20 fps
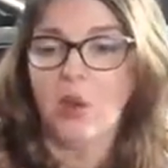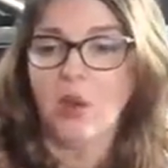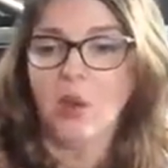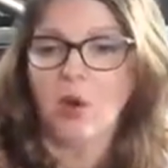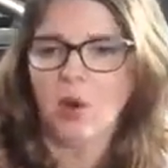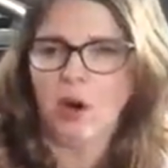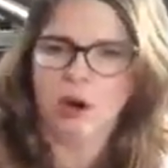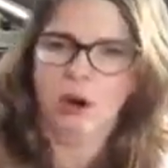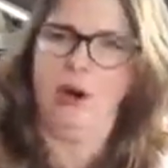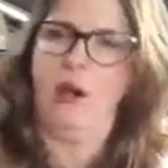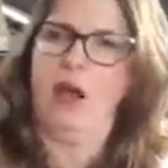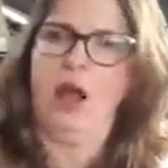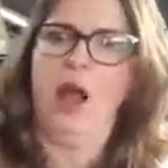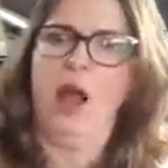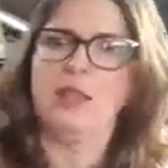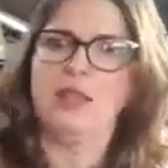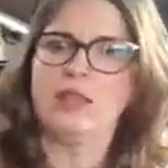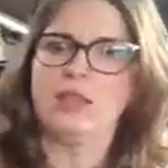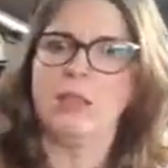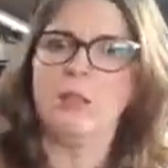were
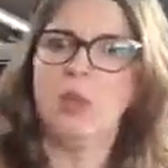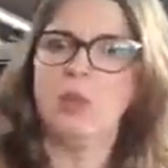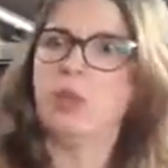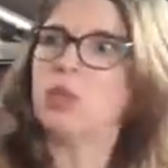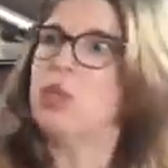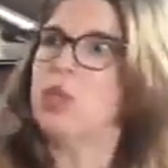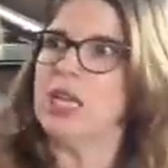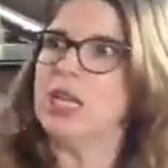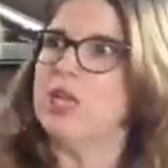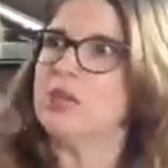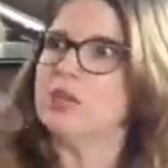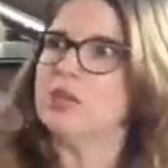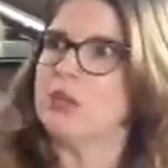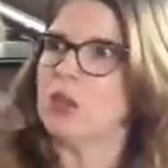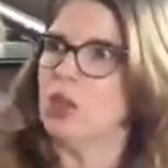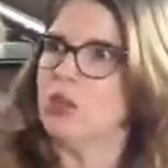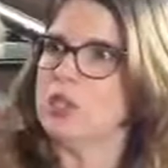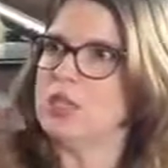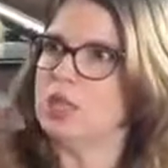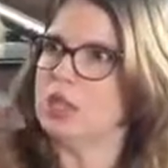similarly
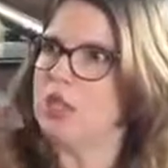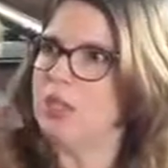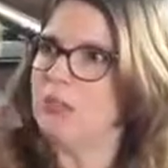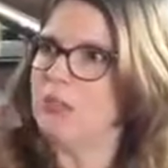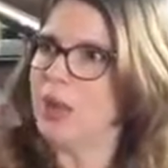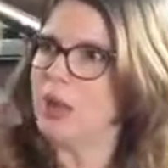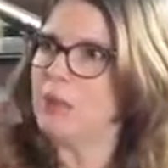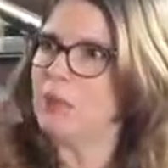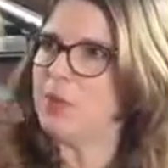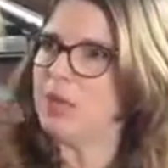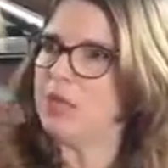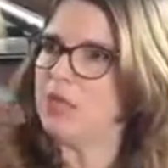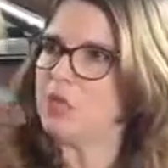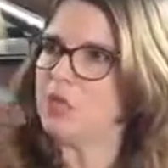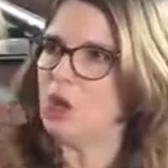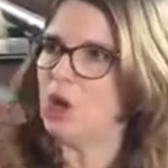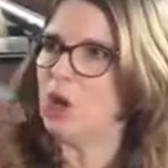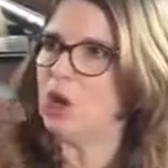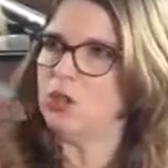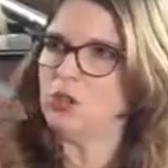insulted by being
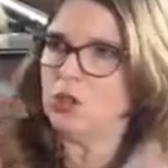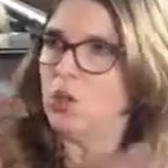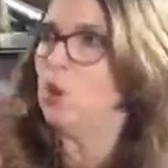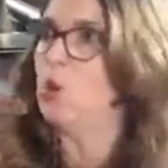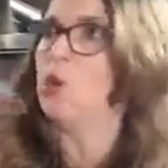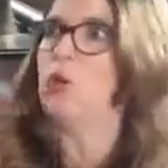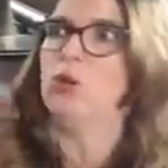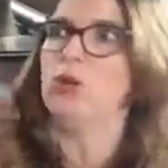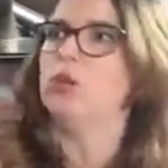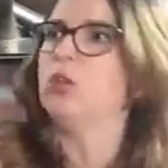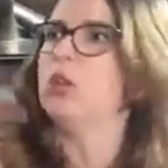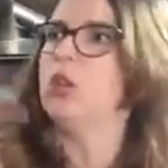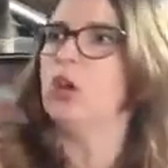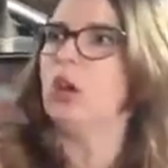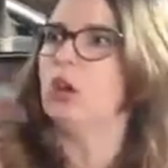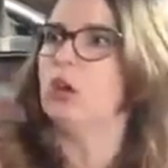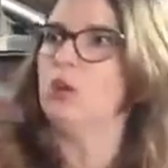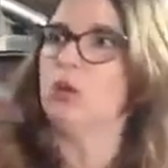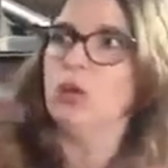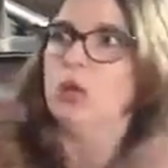told, you
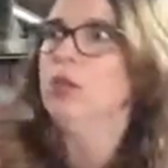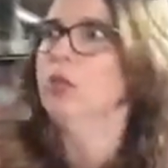know,